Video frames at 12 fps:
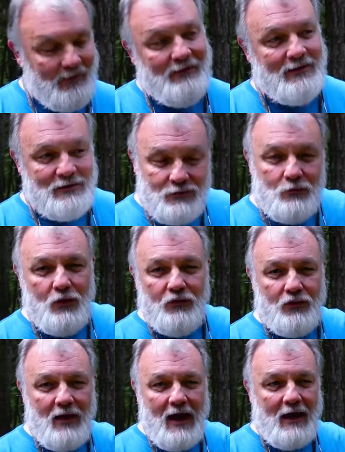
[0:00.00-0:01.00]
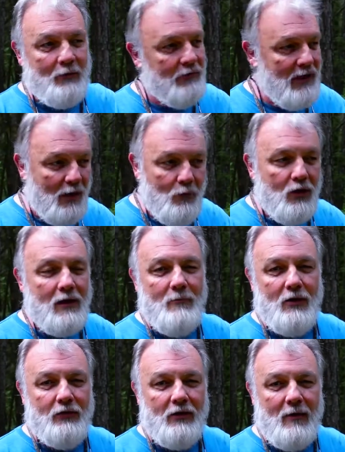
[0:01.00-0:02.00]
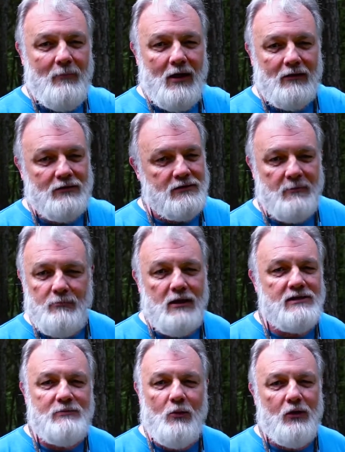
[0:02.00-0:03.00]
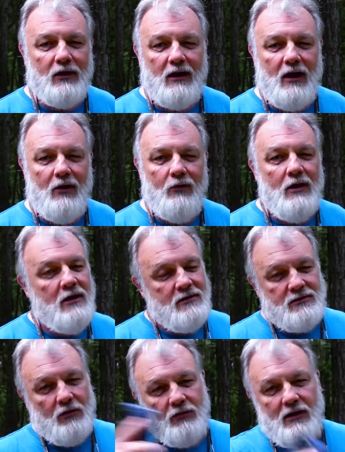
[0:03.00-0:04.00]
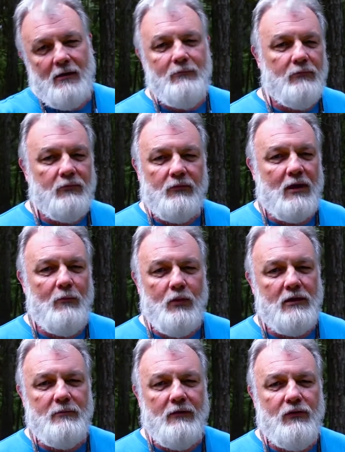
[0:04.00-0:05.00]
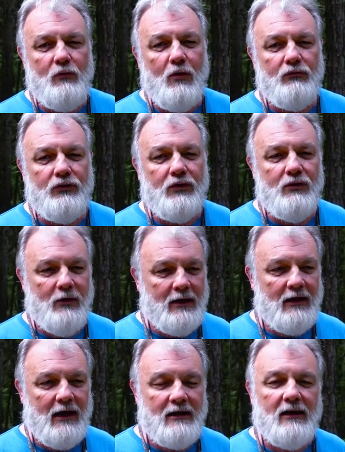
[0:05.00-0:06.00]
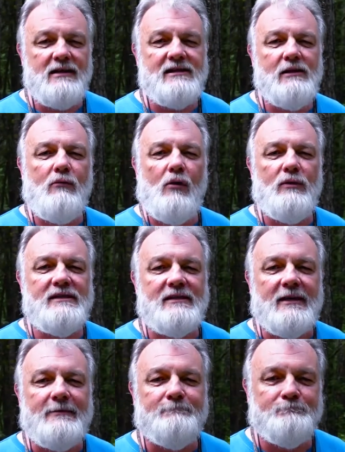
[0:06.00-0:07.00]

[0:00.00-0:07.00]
this is one tract. We've got one of them under our belt. There's a bunch more to go. So come with me if you want to, and let's see what we see.